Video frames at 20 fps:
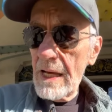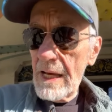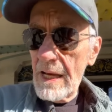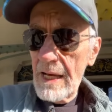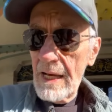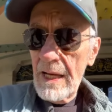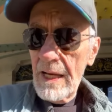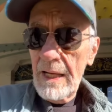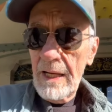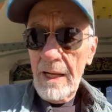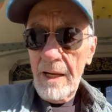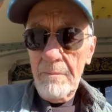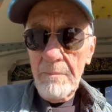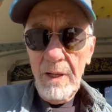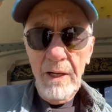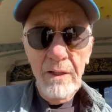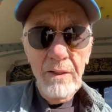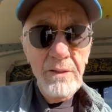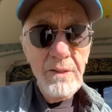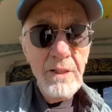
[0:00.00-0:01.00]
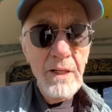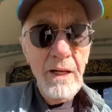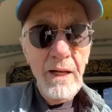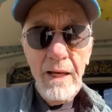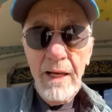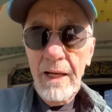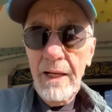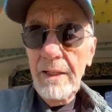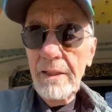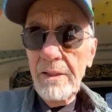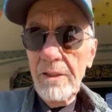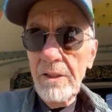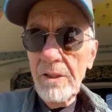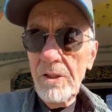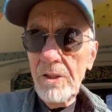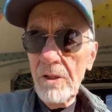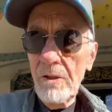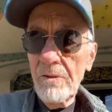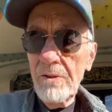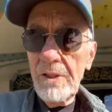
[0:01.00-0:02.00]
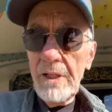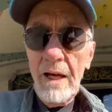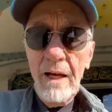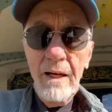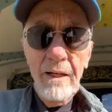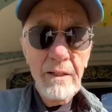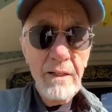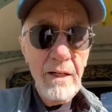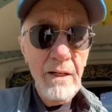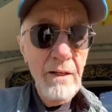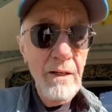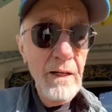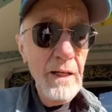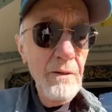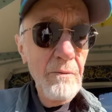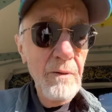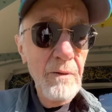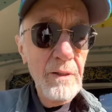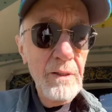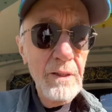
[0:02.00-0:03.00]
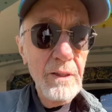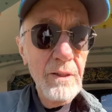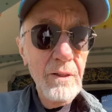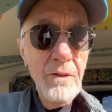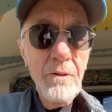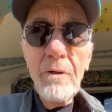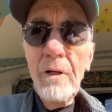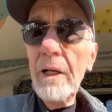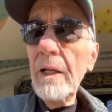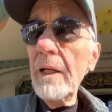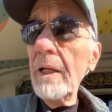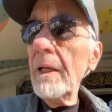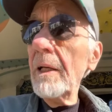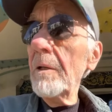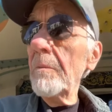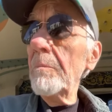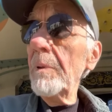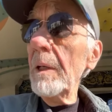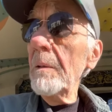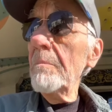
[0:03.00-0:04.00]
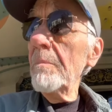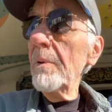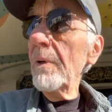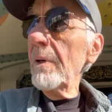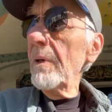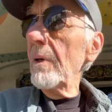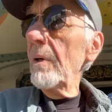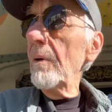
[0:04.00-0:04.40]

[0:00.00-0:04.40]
And I'm here today to show solidarity with the Ukrainian people